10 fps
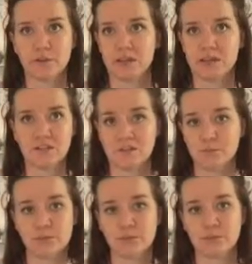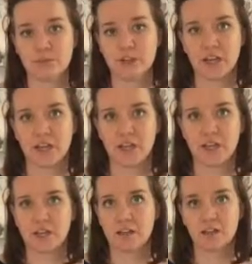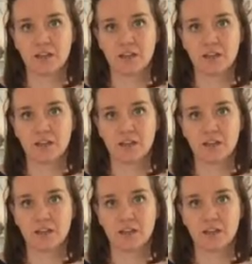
like simple organic